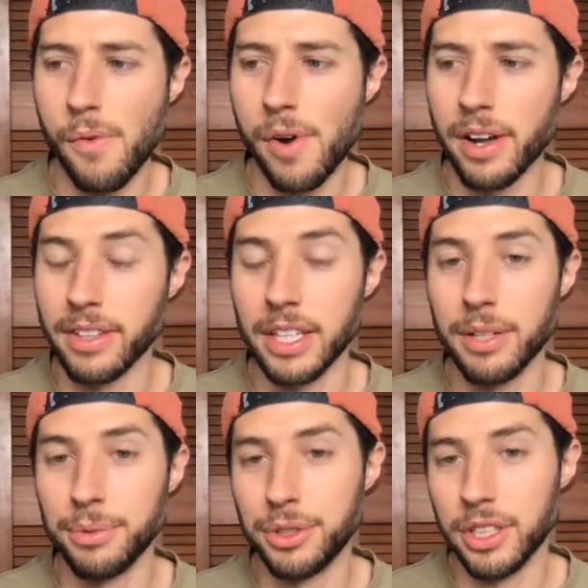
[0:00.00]
I think he
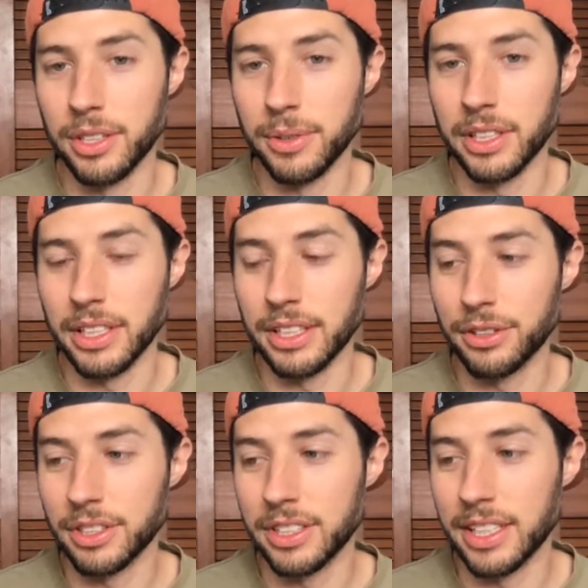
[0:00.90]
was genuinely
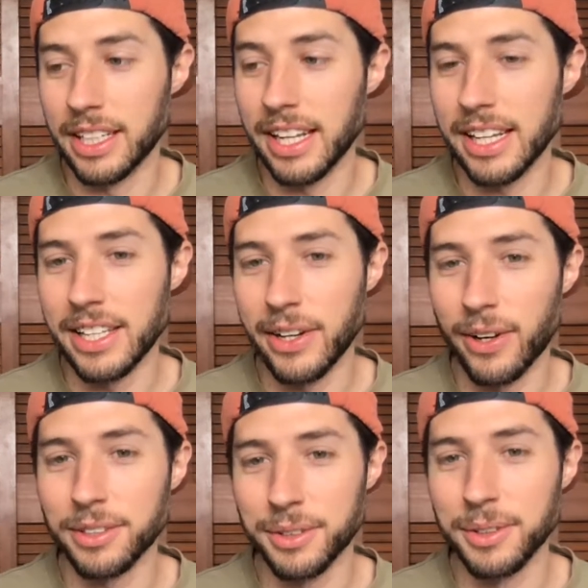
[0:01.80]
interested in, and he
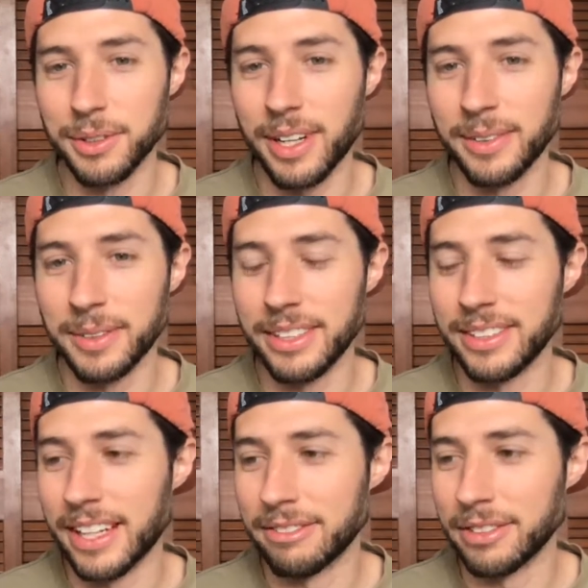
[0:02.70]
also knew I would
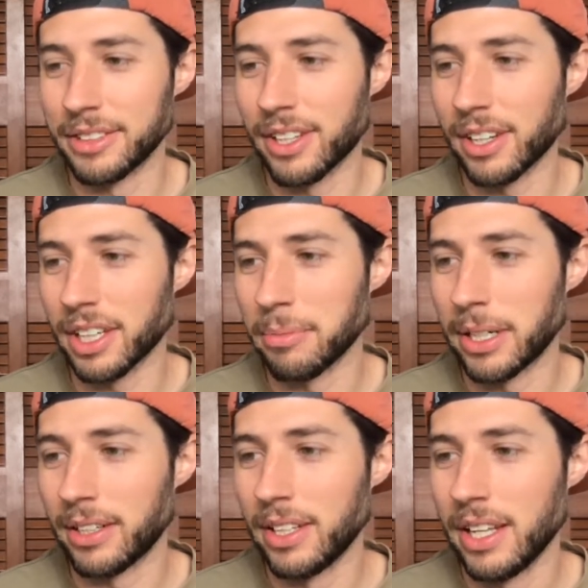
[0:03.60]
have fun talking
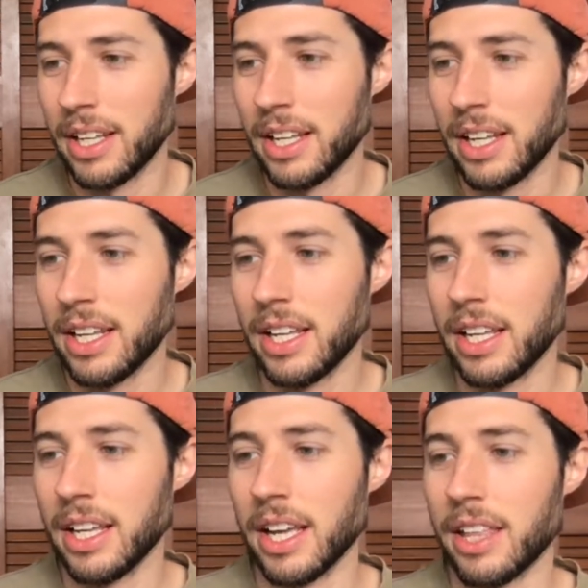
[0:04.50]
about.
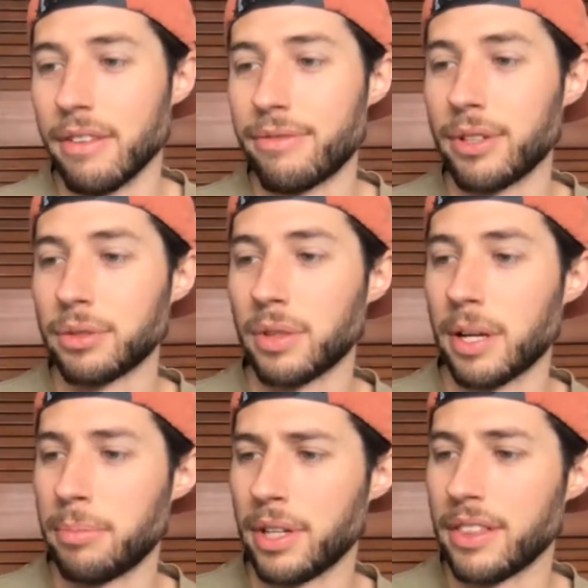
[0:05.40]
And the first one I
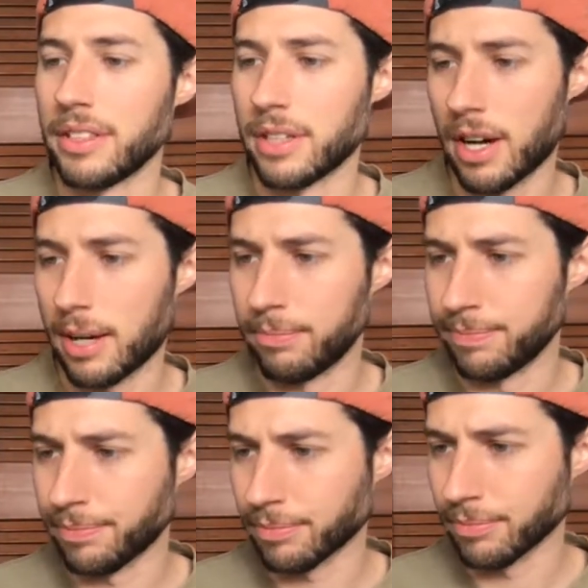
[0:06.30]
put at the top
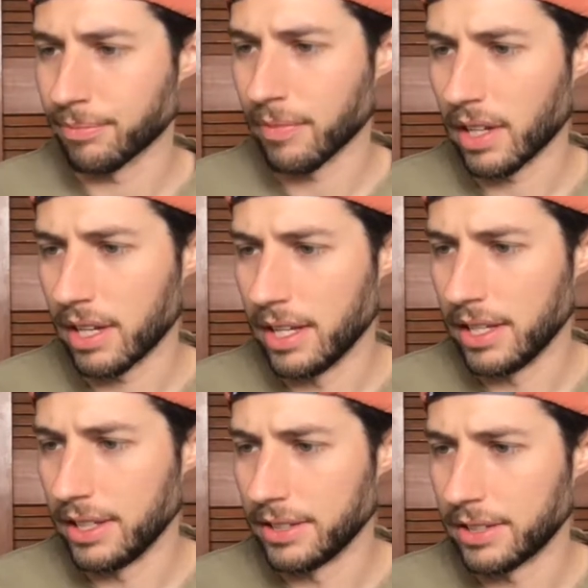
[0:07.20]

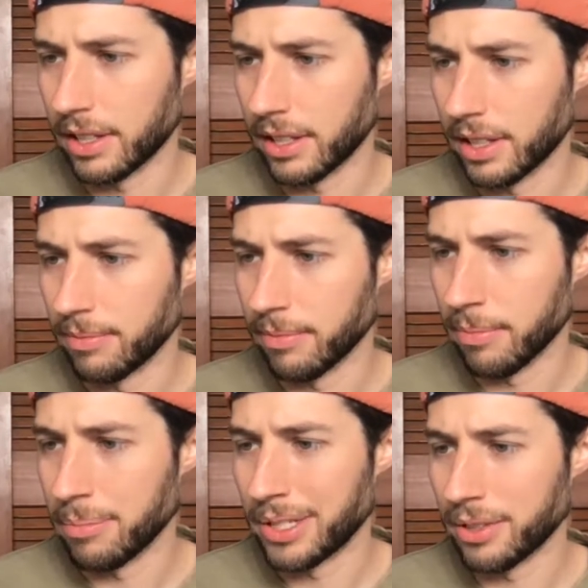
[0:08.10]
is
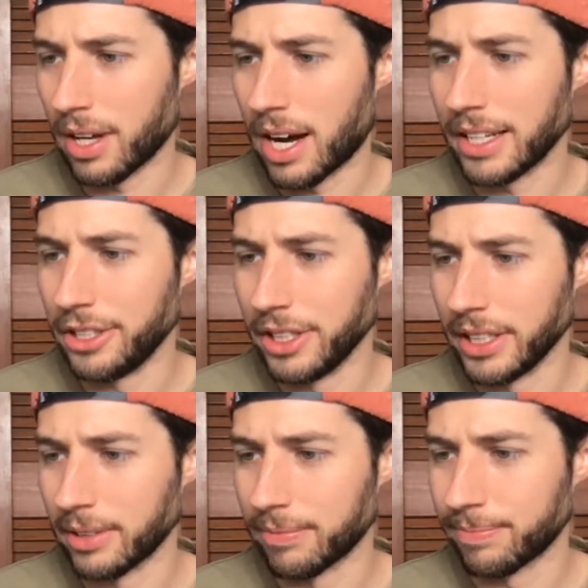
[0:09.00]
mental
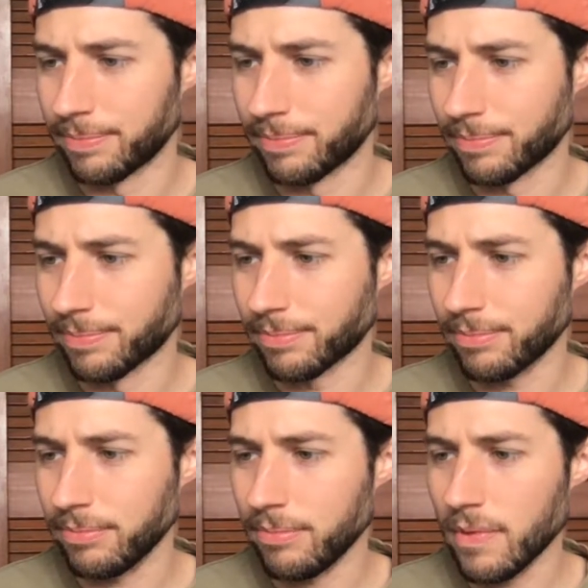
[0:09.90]
hygiene.
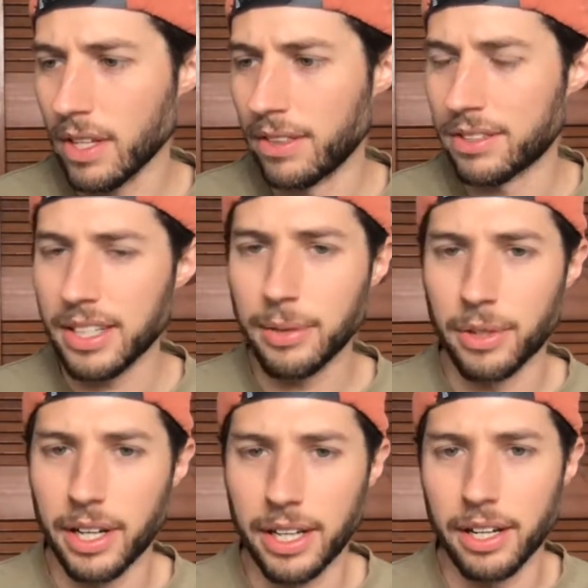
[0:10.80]
The second one
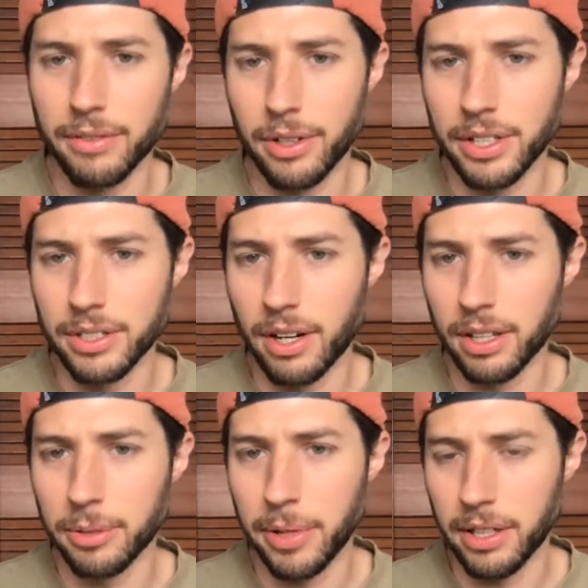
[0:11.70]
I kind of already
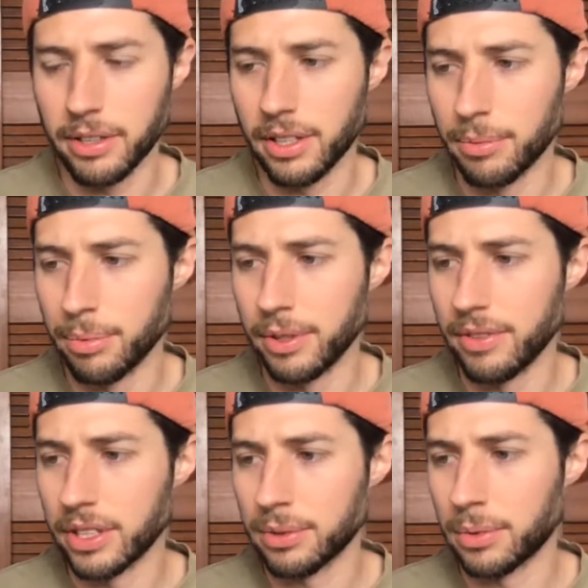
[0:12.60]
talked about in a
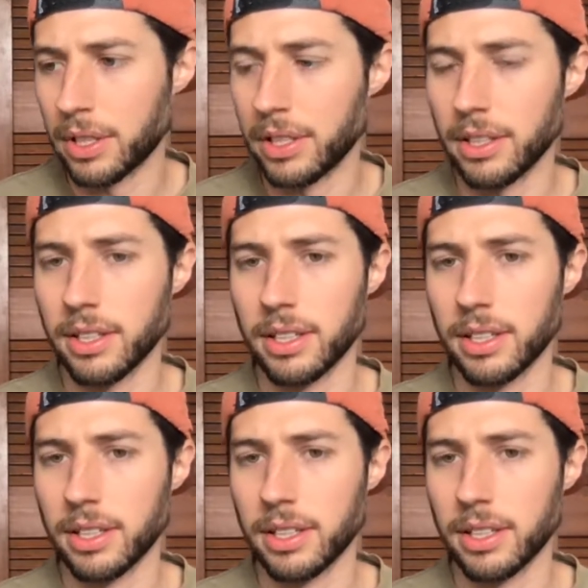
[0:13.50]
previous one,